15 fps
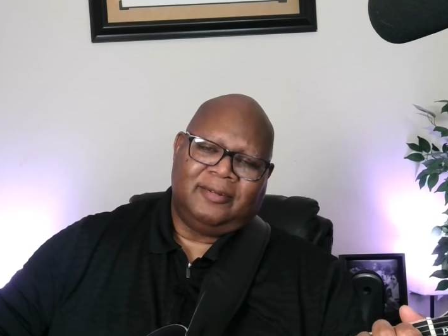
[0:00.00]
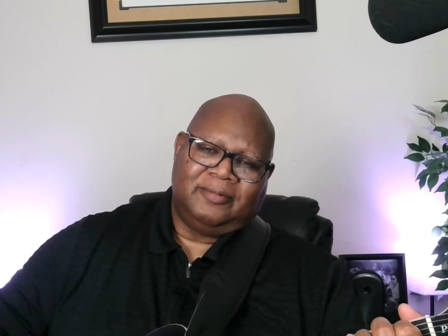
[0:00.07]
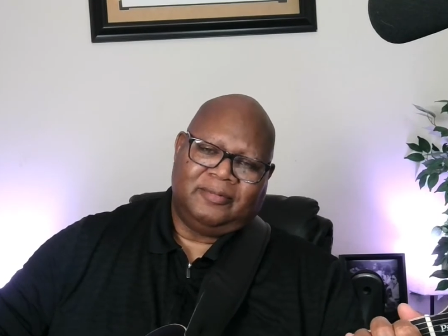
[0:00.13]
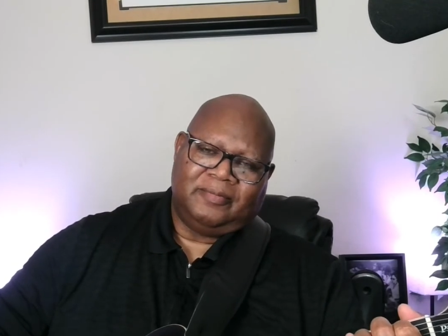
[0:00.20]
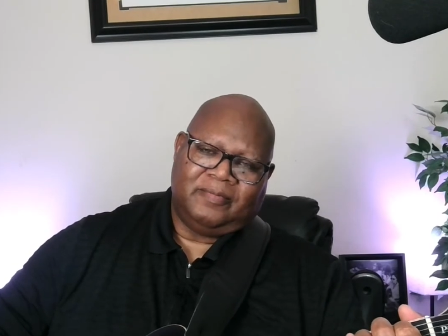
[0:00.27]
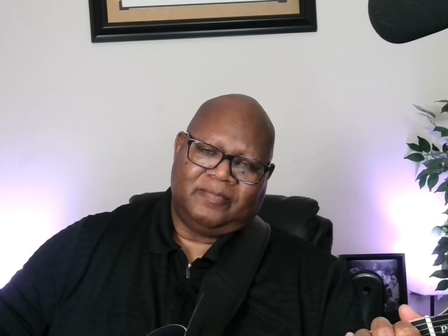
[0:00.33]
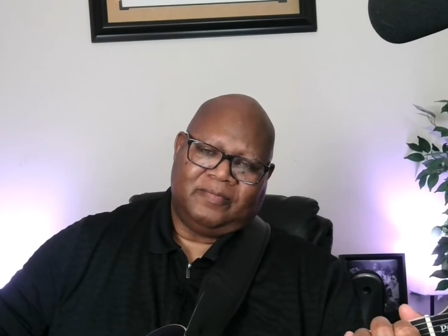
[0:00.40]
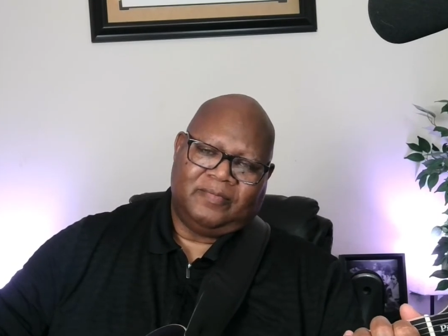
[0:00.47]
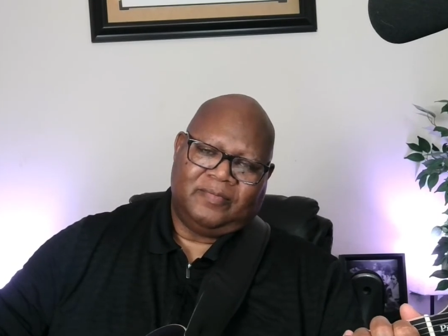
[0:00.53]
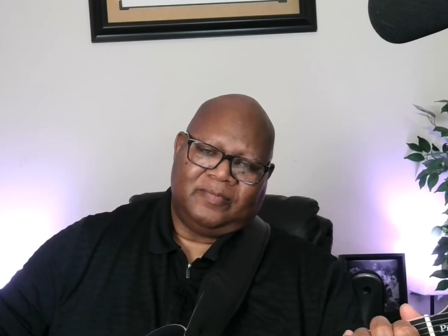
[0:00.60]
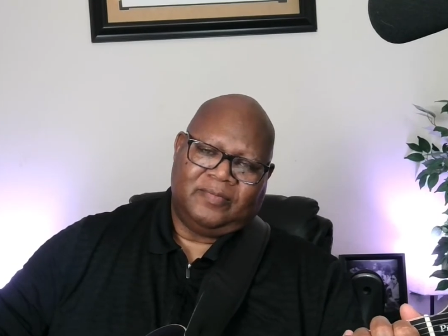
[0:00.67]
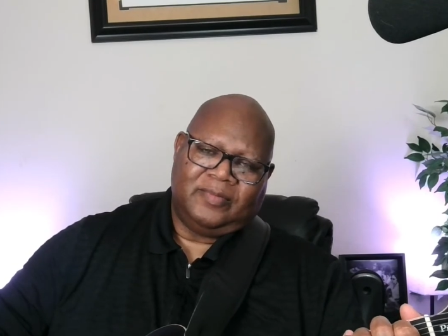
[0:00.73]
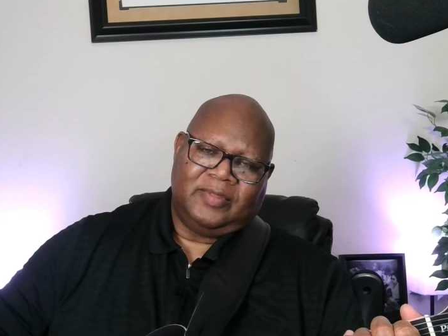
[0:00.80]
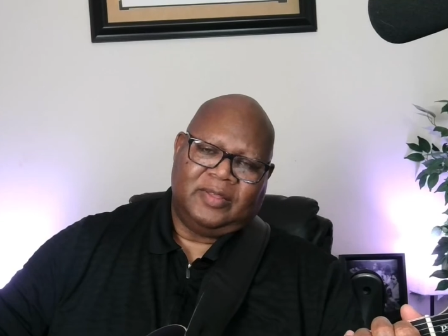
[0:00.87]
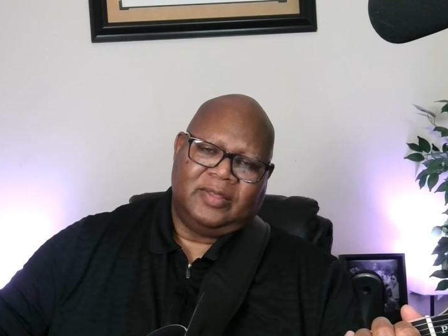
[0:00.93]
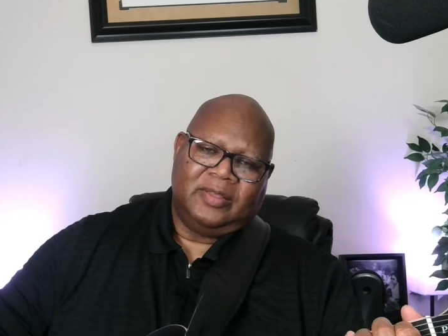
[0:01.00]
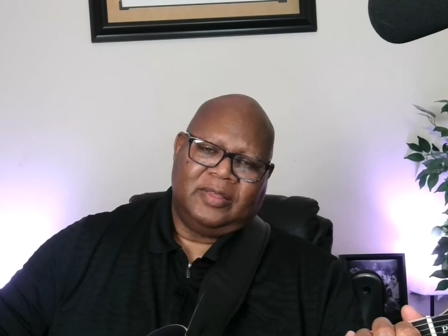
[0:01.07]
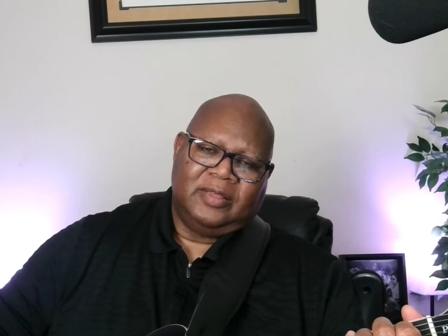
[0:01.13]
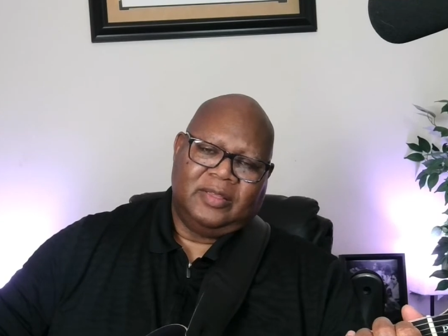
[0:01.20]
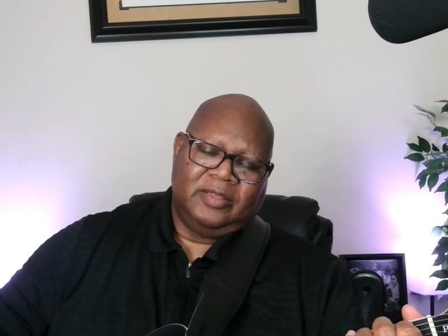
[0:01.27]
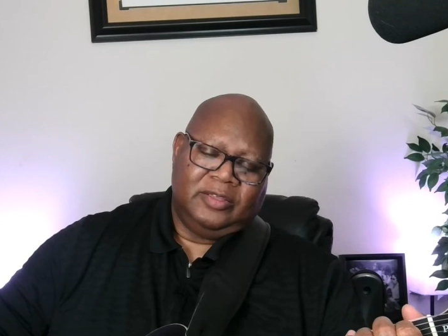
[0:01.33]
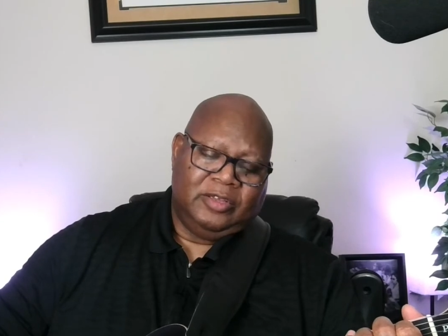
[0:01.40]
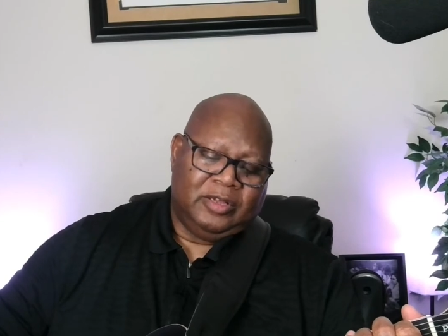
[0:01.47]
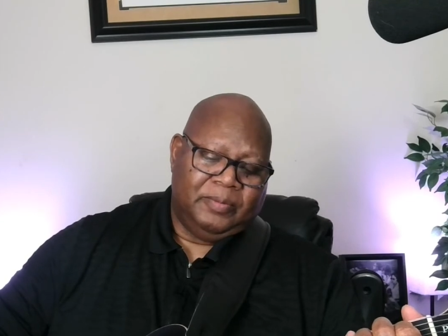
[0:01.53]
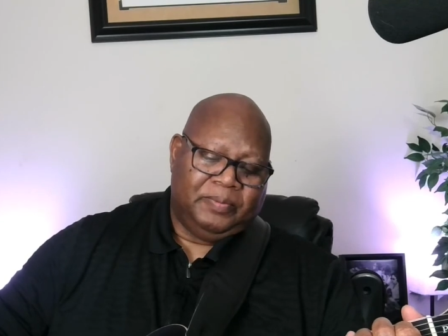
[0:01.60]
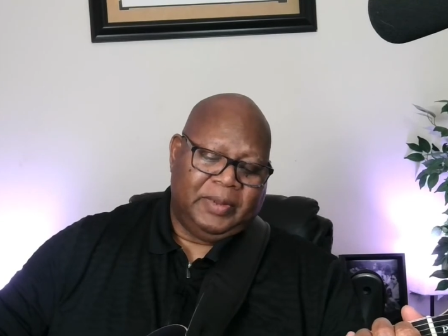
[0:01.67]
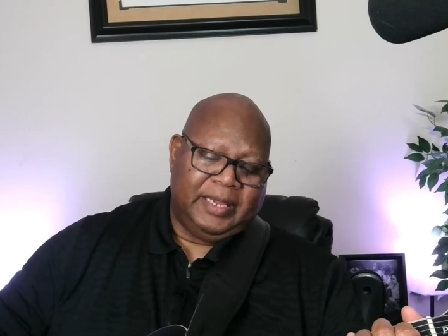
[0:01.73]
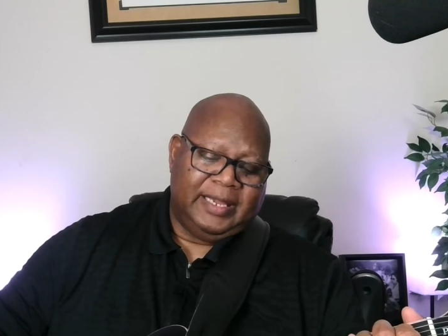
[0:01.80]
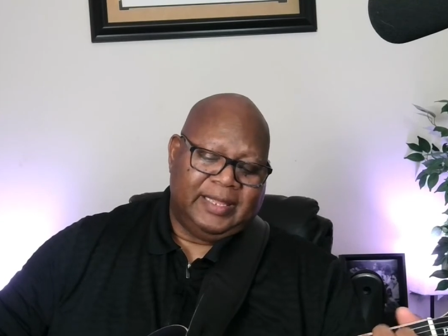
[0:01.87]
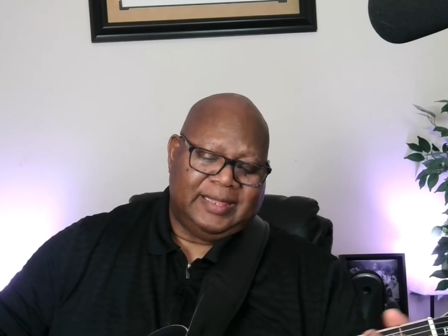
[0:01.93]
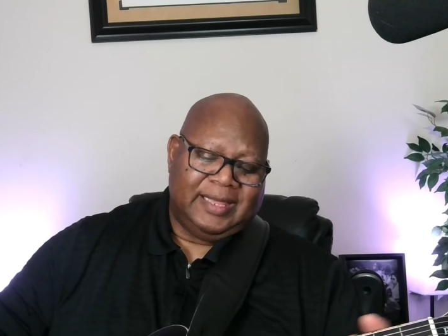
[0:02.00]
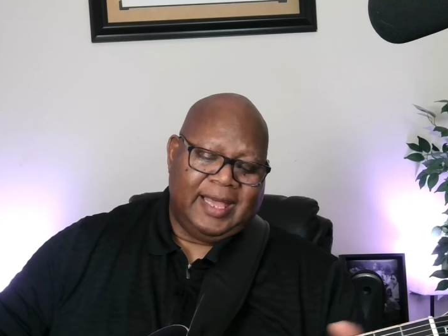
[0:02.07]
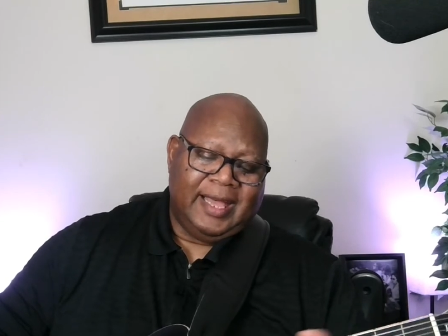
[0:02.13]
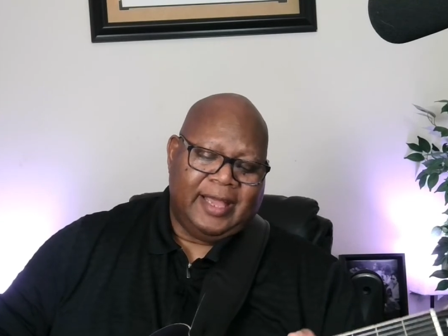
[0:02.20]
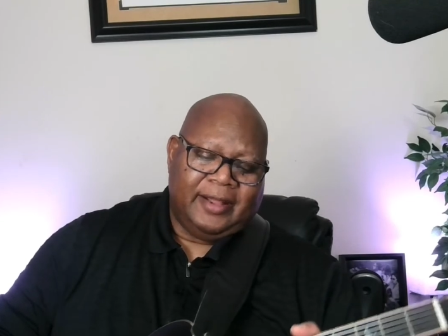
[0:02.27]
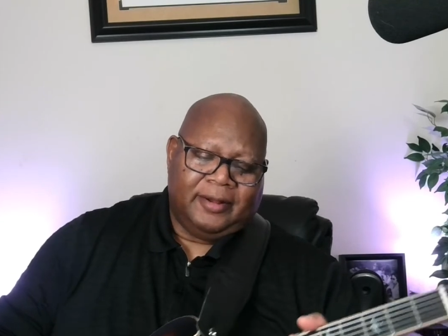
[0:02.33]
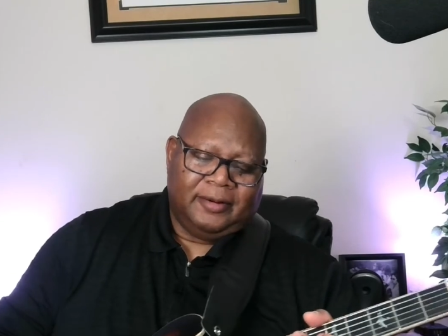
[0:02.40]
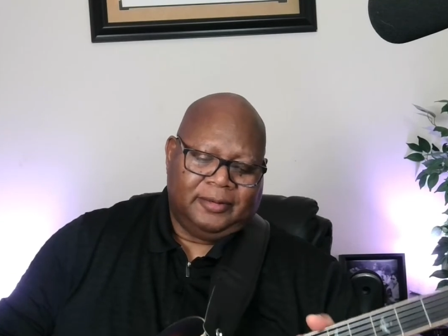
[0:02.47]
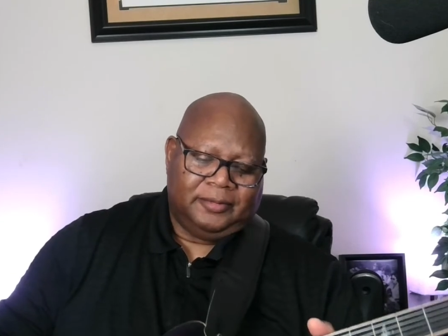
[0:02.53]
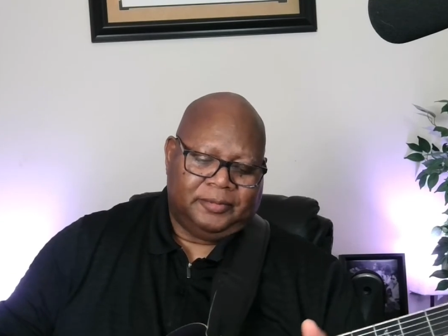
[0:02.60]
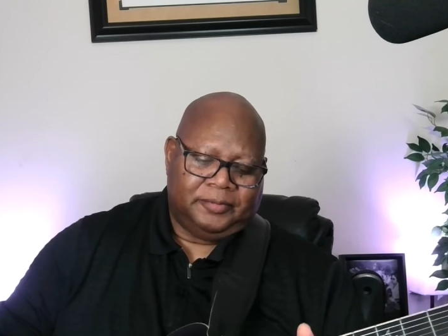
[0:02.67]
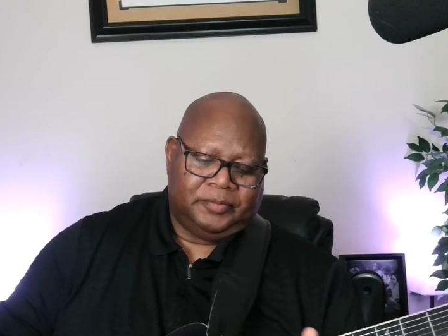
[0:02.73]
You can play it there,